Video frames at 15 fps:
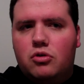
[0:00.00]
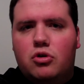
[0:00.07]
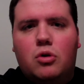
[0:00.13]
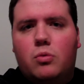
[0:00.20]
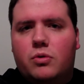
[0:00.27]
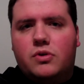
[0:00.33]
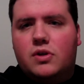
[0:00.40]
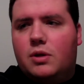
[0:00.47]

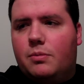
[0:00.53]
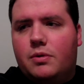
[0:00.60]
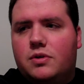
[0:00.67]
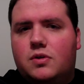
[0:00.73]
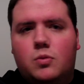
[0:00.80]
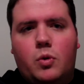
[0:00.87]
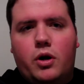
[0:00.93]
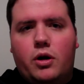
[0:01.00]
No one's up, I
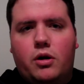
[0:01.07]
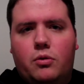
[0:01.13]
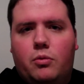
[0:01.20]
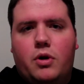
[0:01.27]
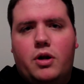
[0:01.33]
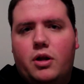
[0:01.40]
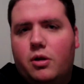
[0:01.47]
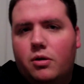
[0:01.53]
swear,
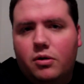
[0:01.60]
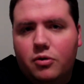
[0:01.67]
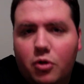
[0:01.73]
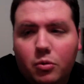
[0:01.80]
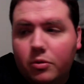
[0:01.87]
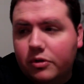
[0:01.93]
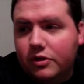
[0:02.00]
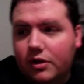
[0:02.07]
right now.
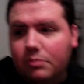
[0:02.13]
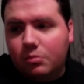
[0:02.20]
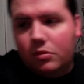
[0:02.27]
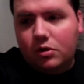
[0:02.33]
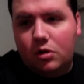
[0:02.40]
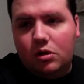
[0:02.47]
No one's up.